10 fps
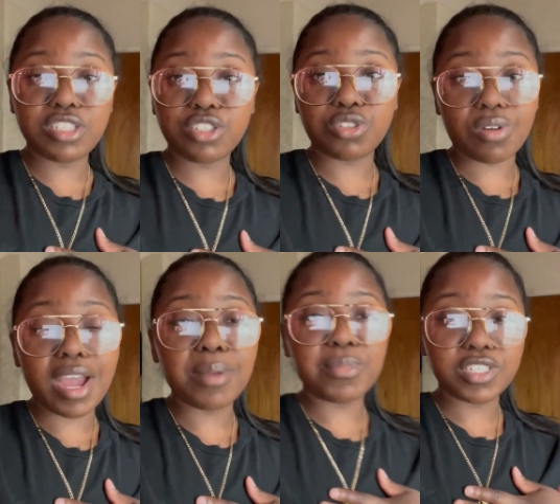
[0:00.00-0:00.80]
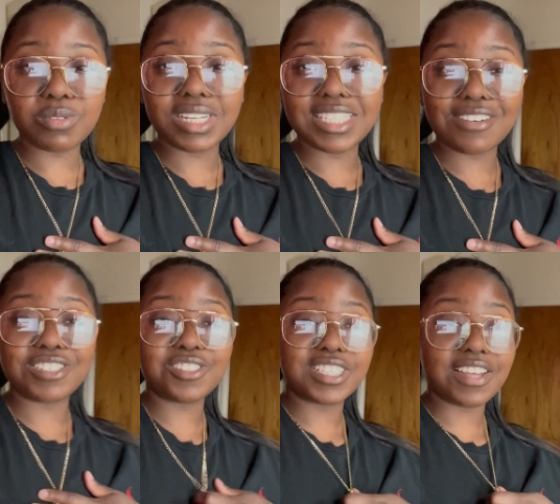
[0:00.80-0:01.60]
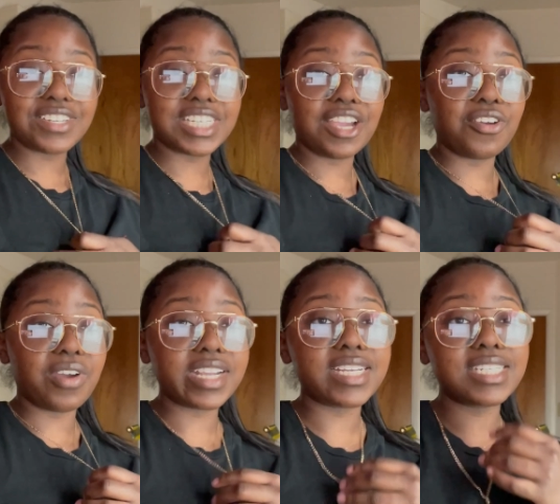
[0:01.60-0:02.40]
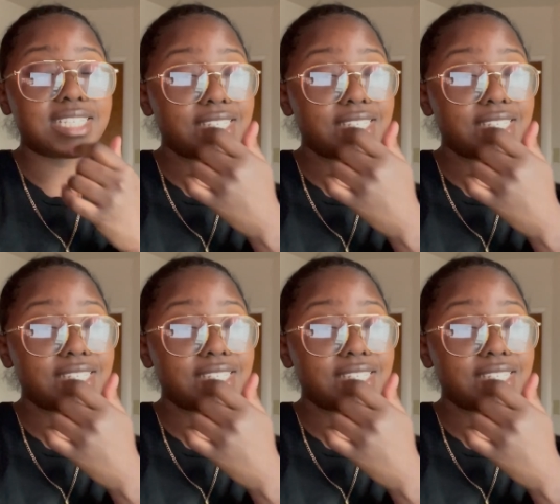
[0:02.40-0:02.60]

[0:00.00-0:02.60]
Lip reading: to try and push myself to do 17 credits.